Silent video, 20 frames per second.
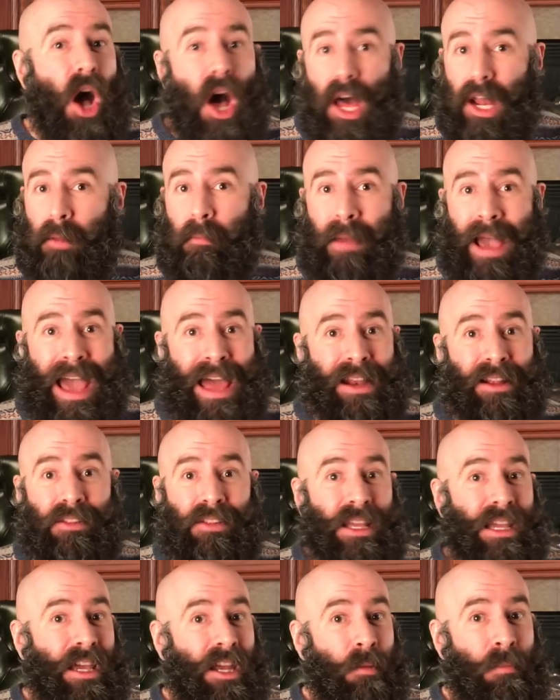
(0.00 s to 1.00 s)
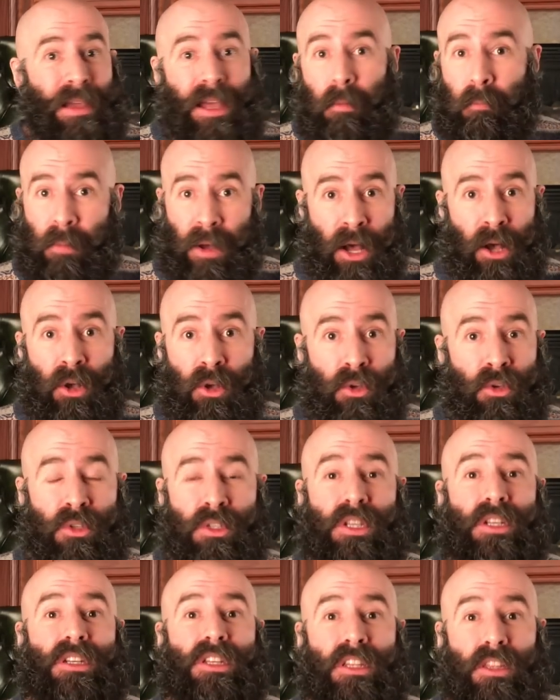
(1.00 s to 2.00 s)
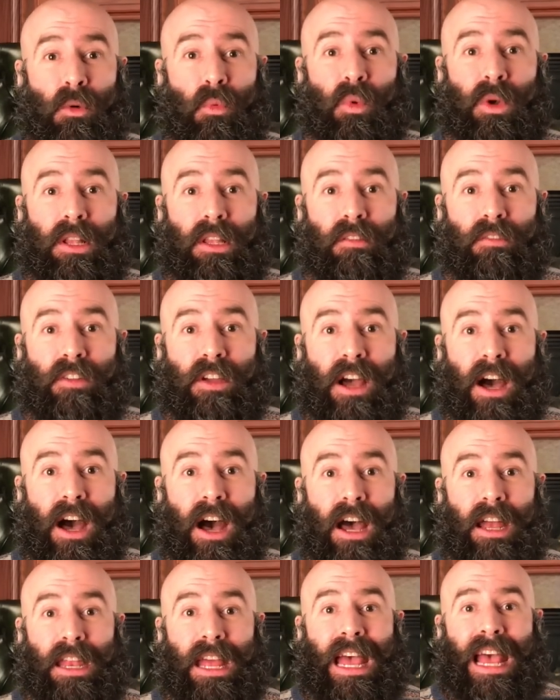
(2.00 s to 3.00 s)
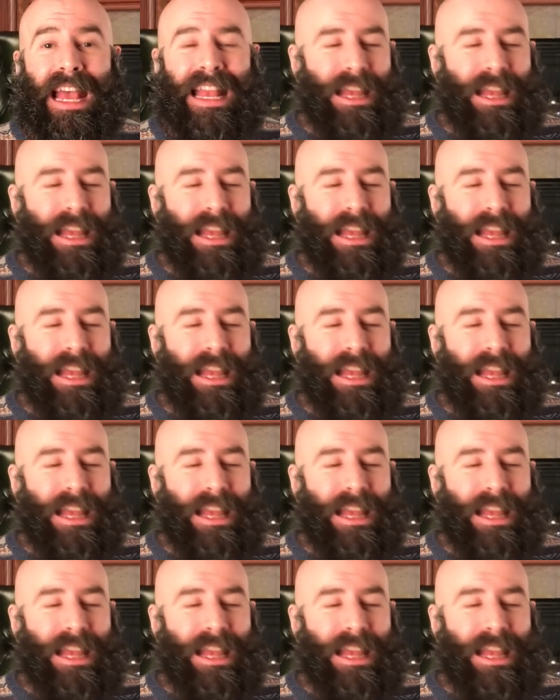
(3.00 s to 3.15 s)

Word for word: automatically going to be opposed to the will of God.